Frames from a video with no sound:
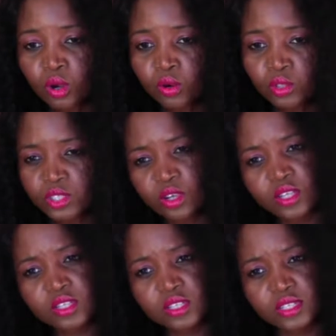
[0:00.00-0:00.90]

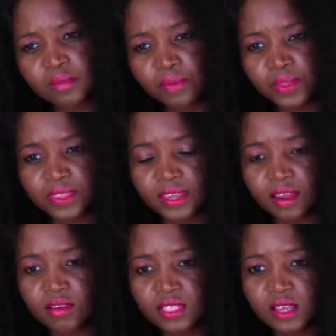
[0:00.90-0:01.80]
search deep within
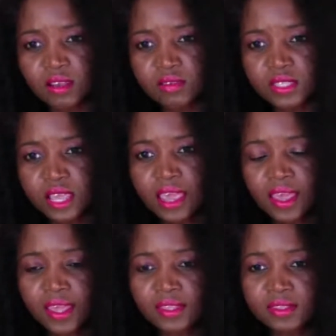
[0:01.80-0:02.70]
ourselves
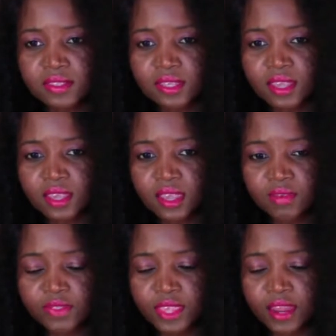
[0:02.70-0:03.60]
and see if
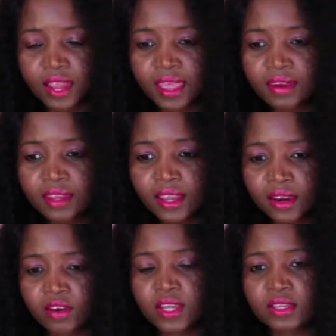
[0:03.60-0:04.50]
there are any
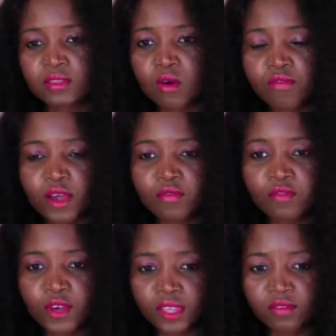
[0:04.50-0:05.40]
areas of
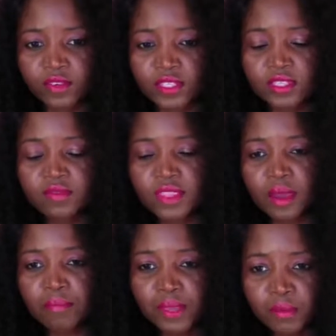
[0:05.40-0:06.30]
unforgiveness, if there are
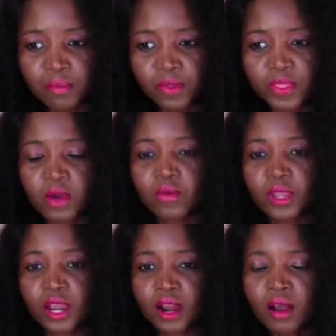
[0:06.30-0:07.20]
people that we
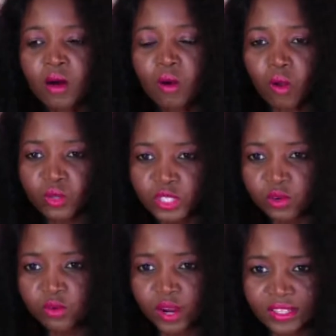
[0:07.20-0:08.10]
are holding
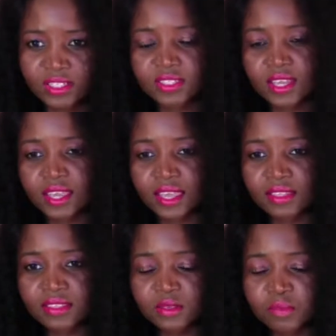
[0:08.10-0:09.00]
grudges
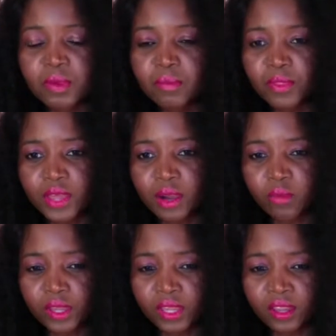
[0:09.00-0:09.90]
against, people that
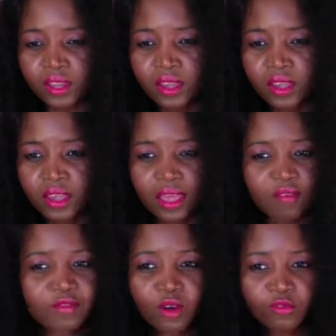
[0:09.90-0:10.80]
we have
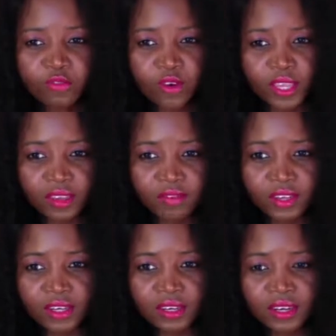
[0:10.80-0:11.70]
not
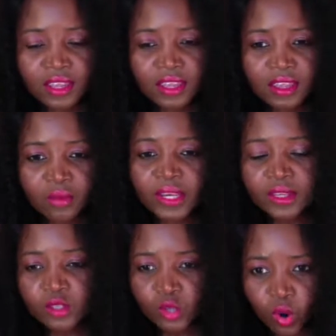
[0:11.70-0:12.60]
forgiven. We need
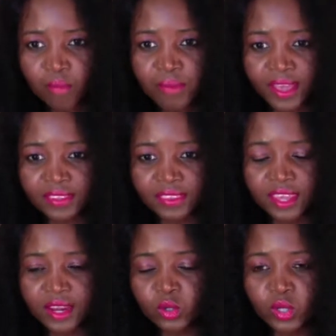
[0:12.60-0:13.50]
to go back there,
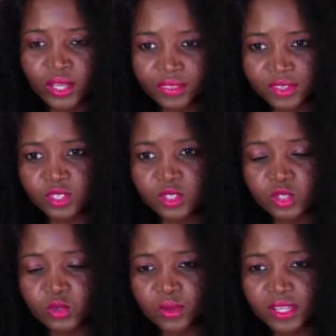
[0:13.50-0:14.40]
look at the
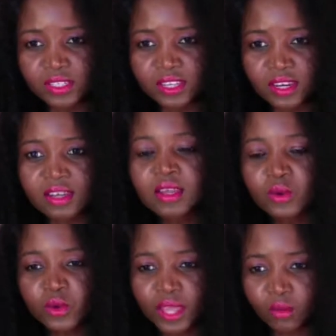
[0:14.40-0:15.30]
situation,
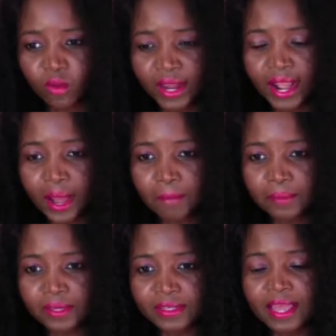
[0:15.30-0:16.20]
look at what
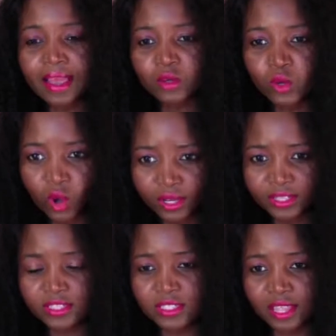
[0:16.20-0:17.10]
happened,
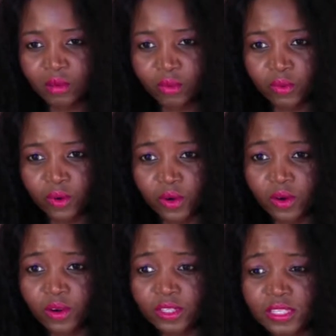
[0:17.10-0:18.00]
acknowledge that we were
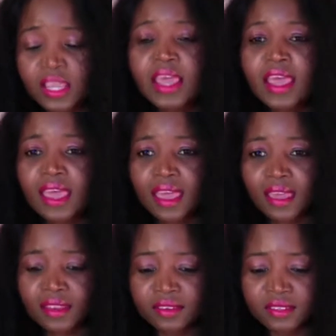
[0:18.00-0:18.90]
hurt,
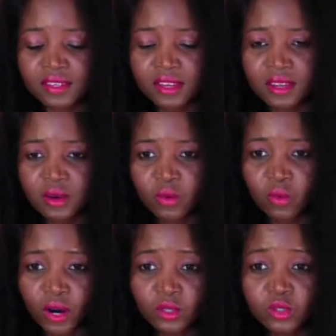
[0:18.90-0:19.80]
and
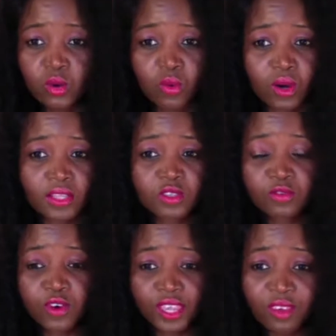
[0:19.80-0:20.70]
work towards
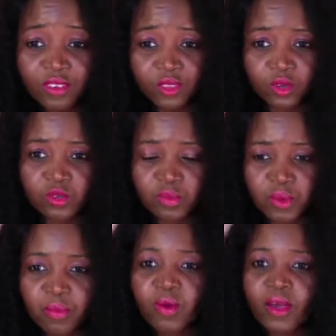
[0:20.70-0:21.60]
forgiving those
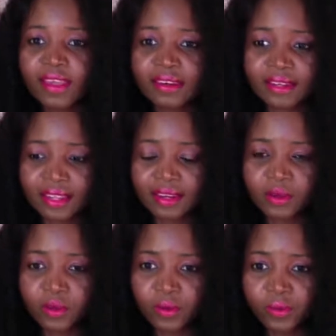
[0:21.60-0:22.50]
people and letting go.